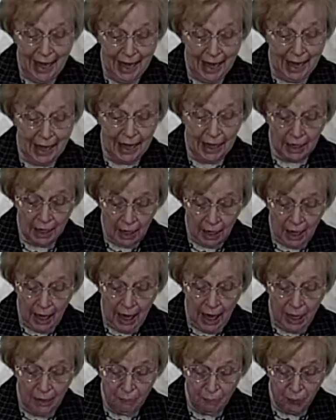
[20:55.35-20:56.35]
And
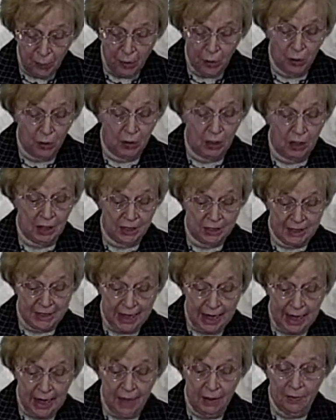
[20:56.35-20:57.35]
God pulled
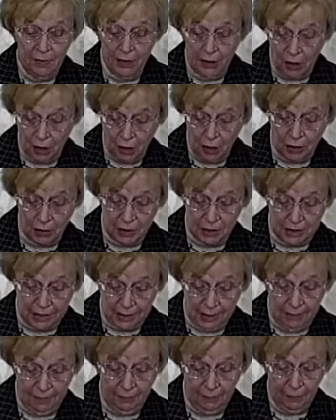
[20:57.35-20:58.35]
down the
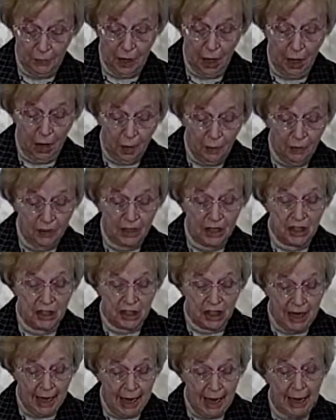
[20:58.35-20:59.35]
curtain on the
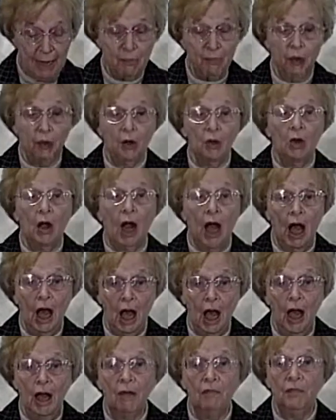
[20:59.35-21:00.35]
chamber
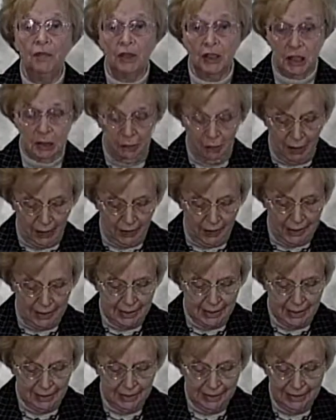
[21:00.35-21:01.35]
of the
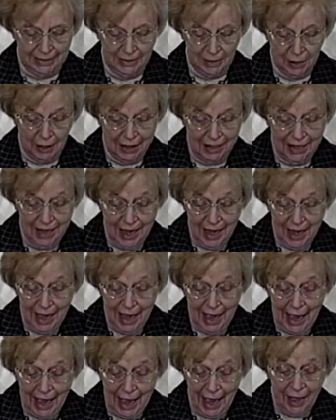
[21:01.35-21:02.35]
spirit.
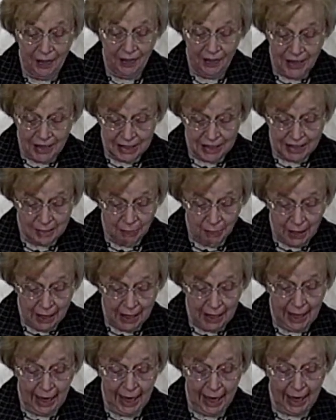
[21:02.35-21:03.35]
And this
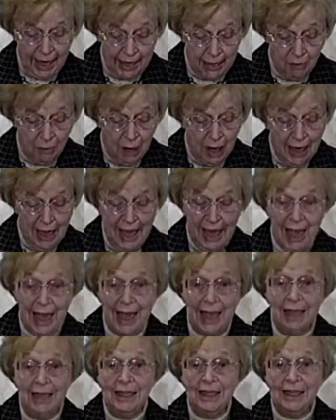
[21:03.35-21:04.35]
became
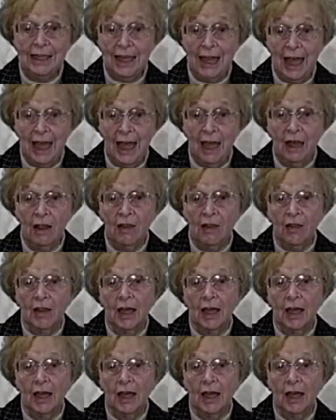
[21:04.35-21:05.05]
a death